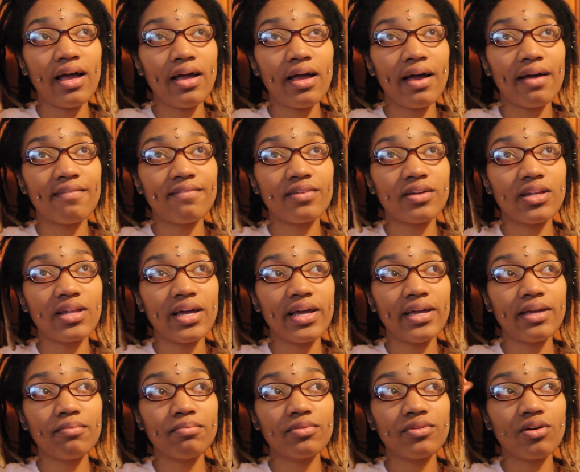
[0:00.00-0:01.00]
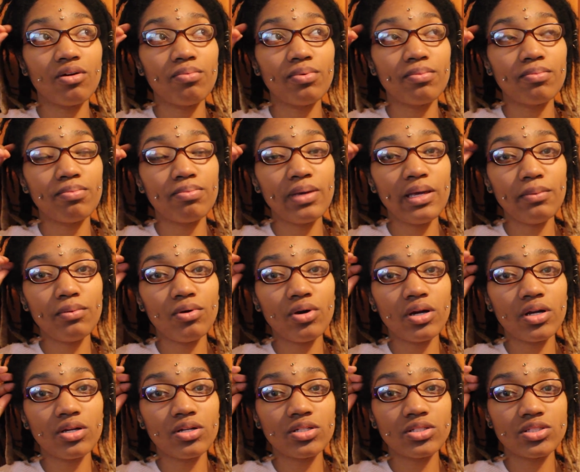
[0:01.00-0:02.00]
I feel like people
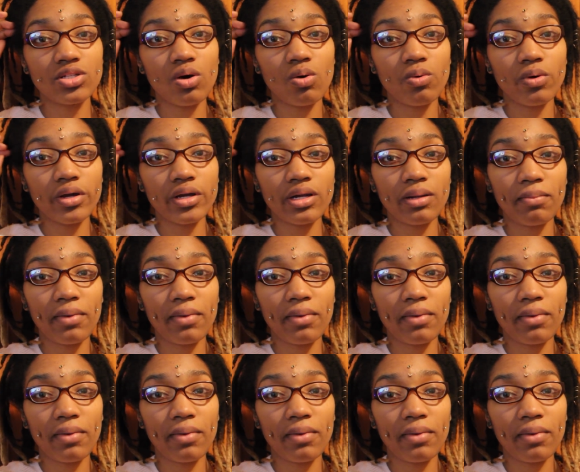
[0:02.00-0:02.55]
are so worried